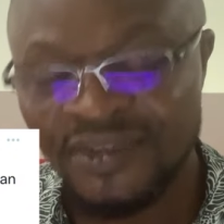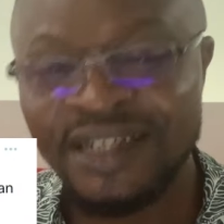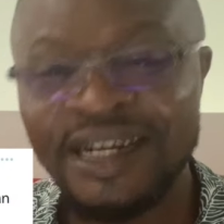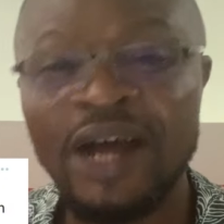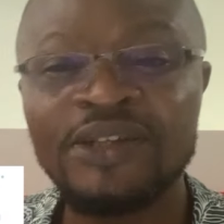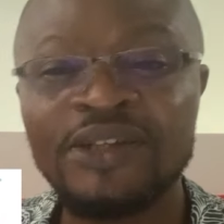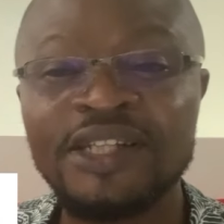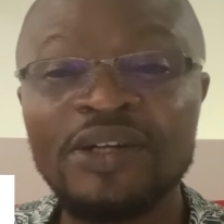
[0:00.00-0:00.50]

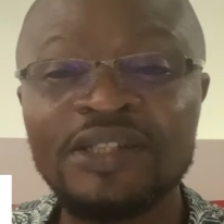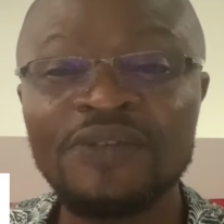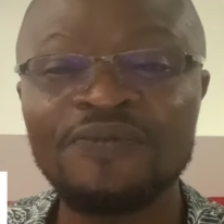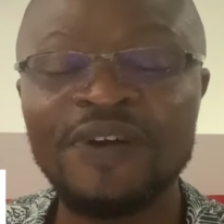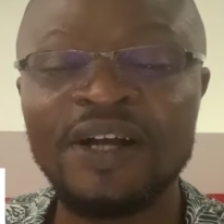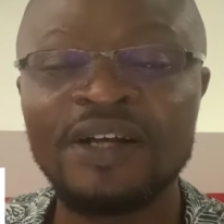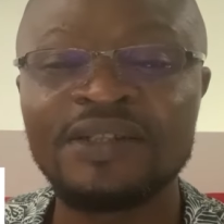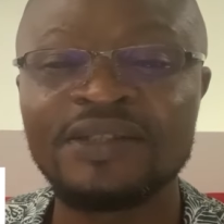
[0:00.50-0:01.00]
Now, Chelsea
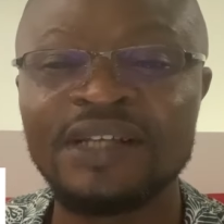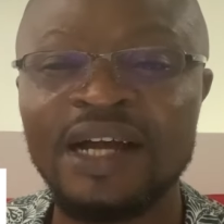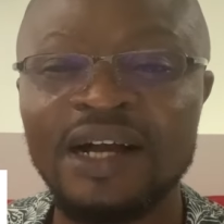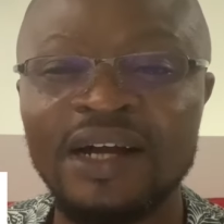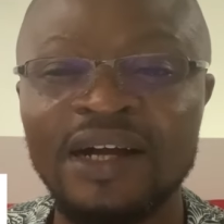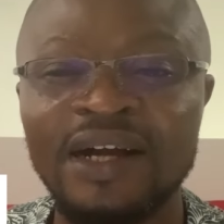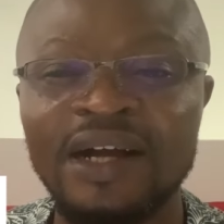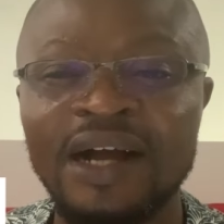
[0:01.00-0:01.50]
fans,
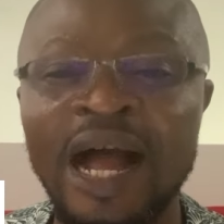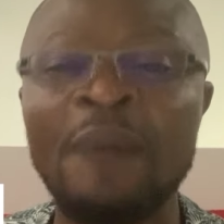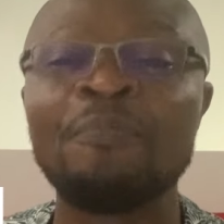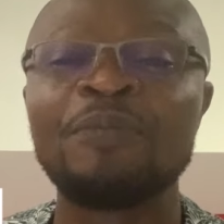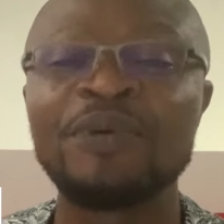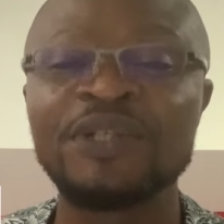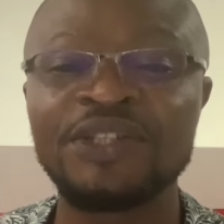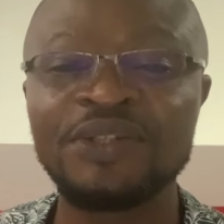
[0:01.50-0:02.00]

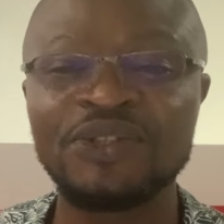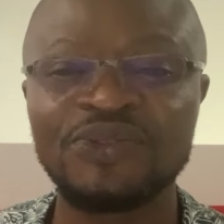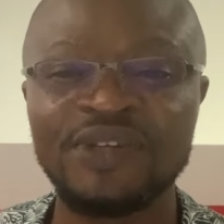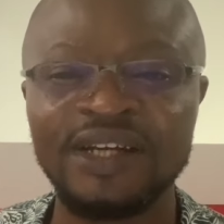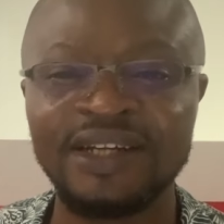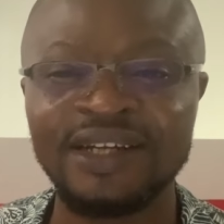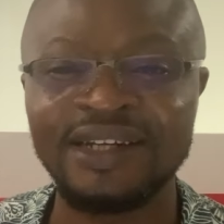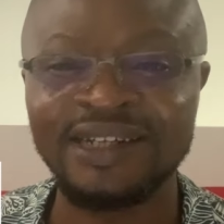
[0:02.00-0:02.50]
I'm putting it to
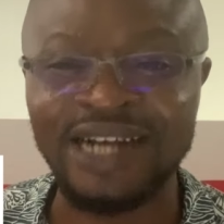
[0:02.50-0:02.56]
you again.